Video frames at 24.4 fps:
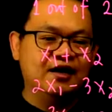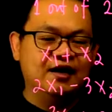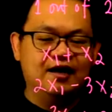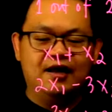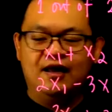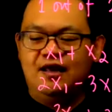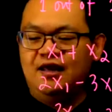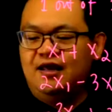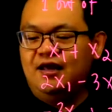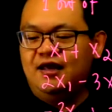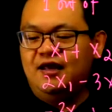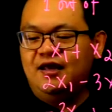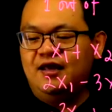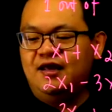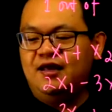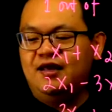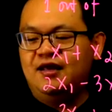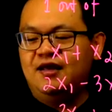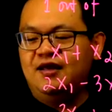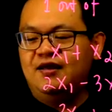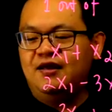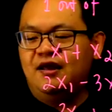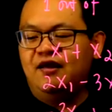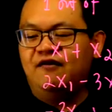
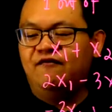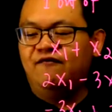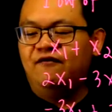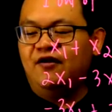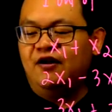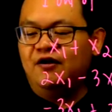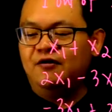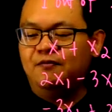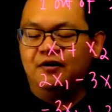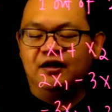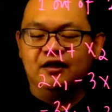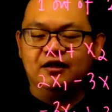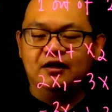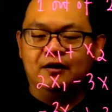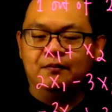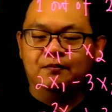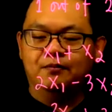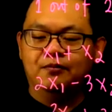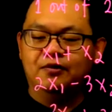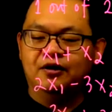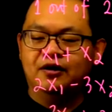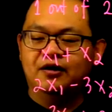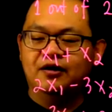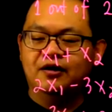a very big
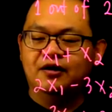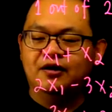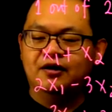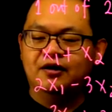number.